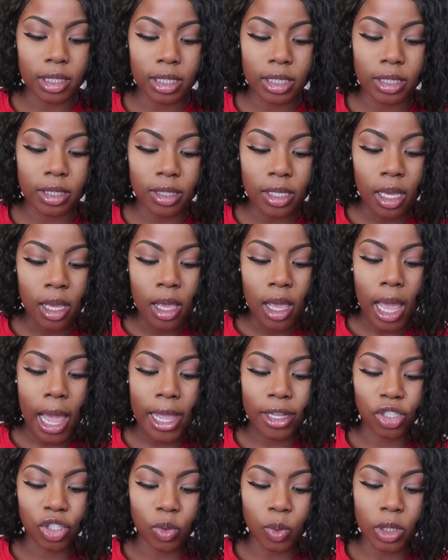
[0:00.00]
because
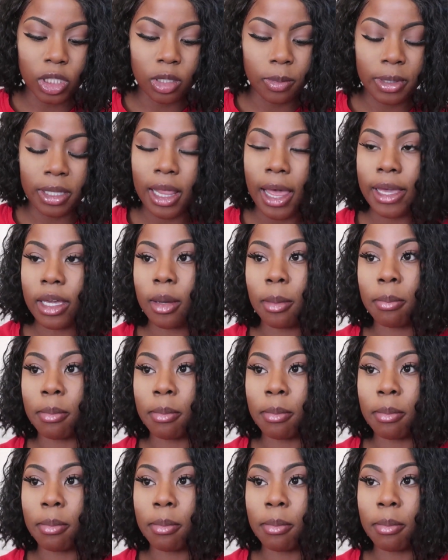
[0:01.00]
I just want to be like a